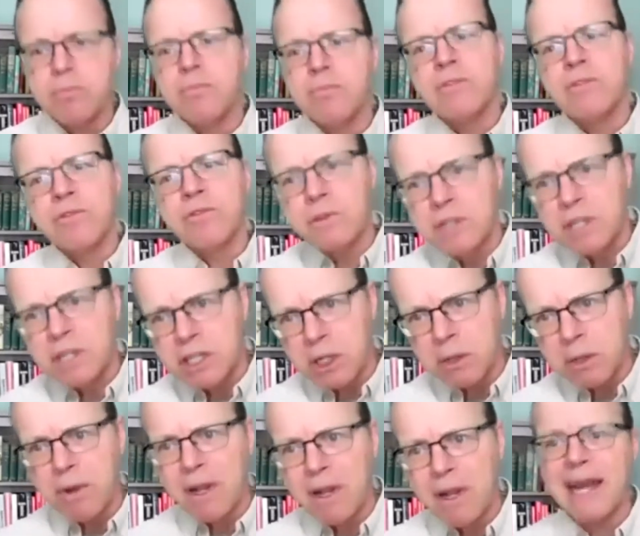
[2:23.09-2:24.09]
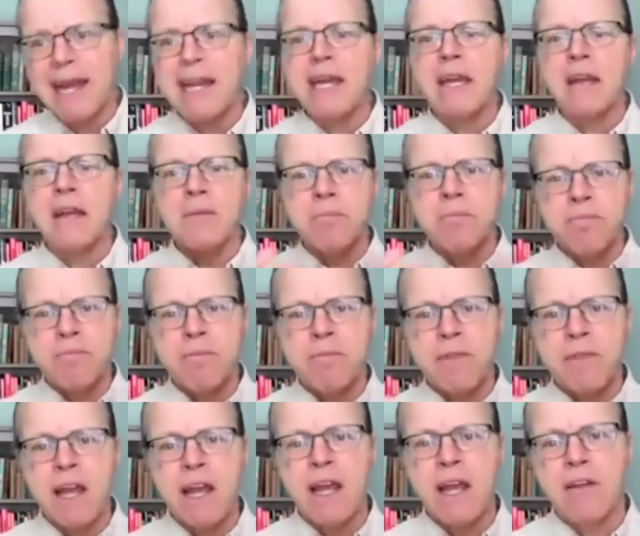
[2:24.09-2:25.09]
strategic planning,
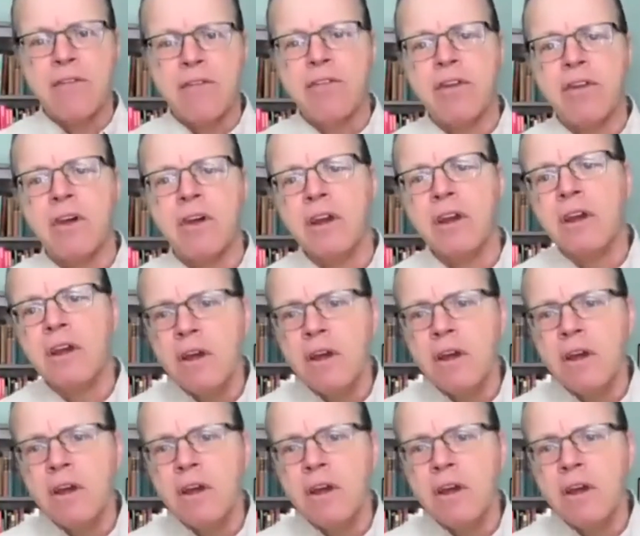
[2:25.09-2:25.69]
that kind of thing.